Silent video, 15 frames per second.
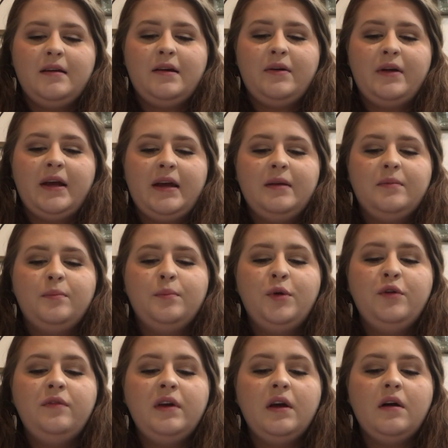All right,
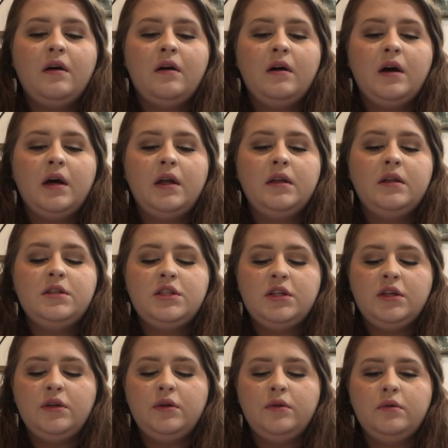moving on
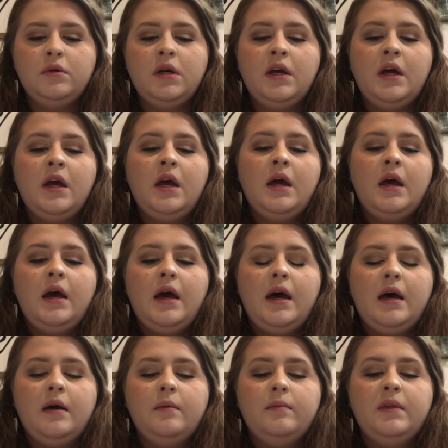to
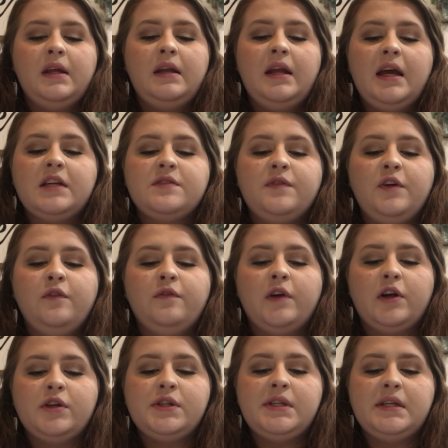the next few
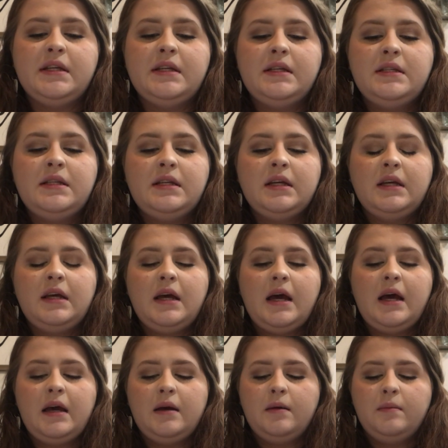verses.
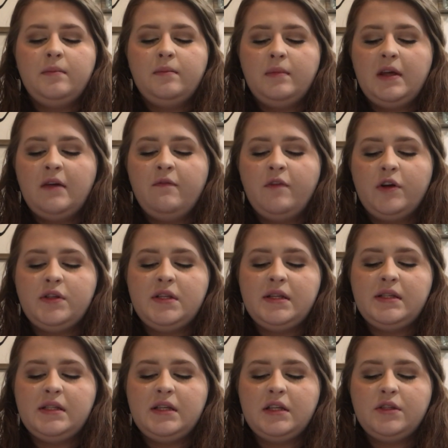In verses
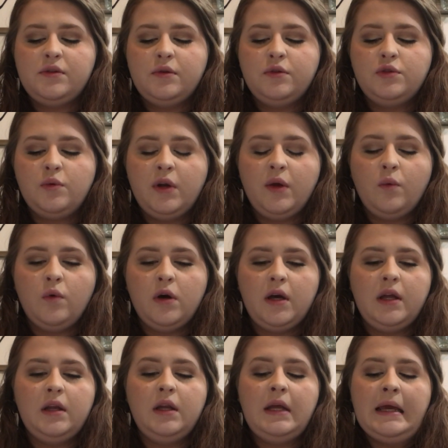6 through
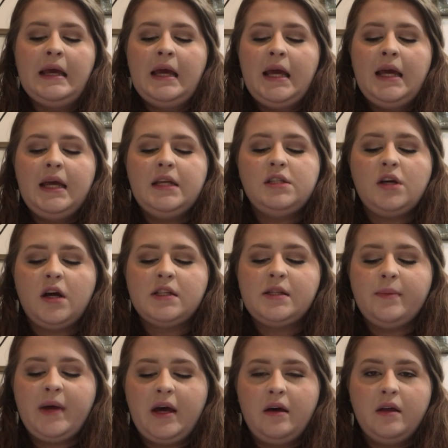21, it talks
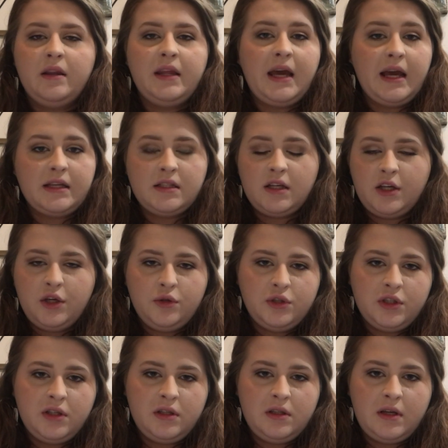about the
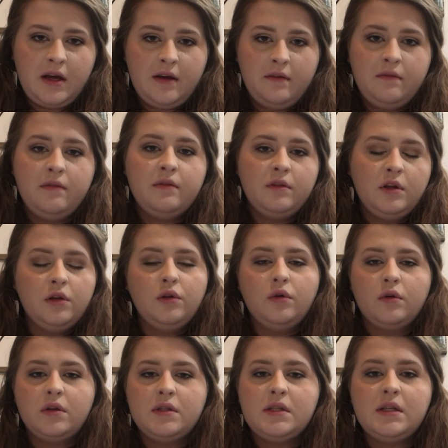execution of the
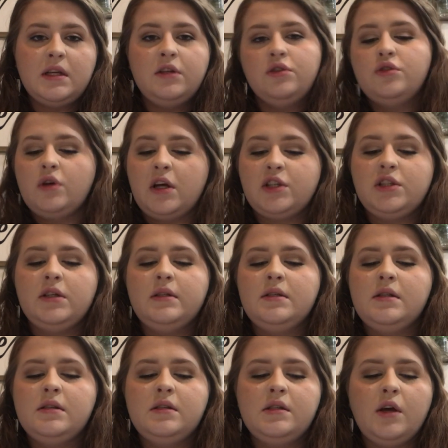Lord's
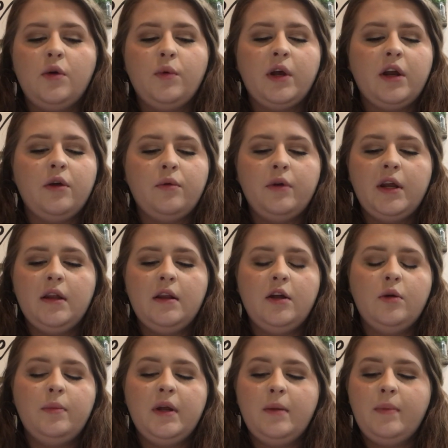instructions. And so we're going to read a
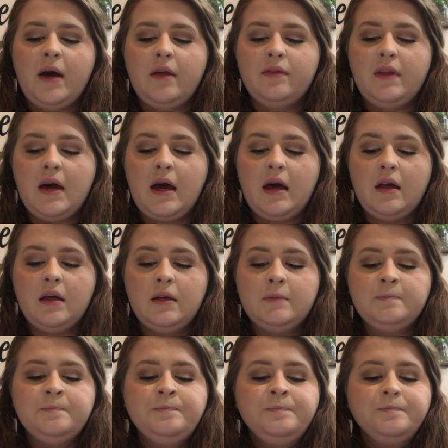little bit about that
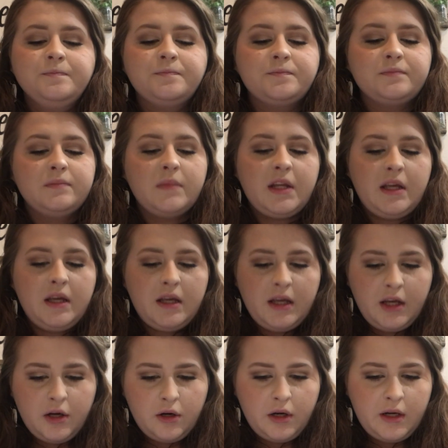
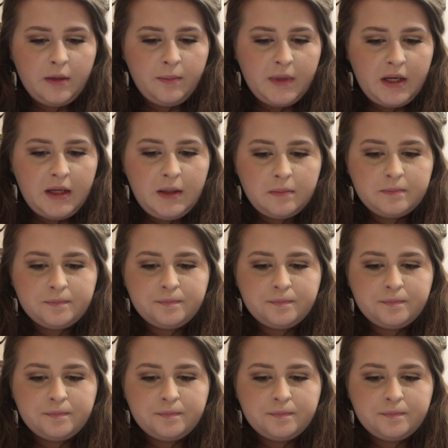here in a minute.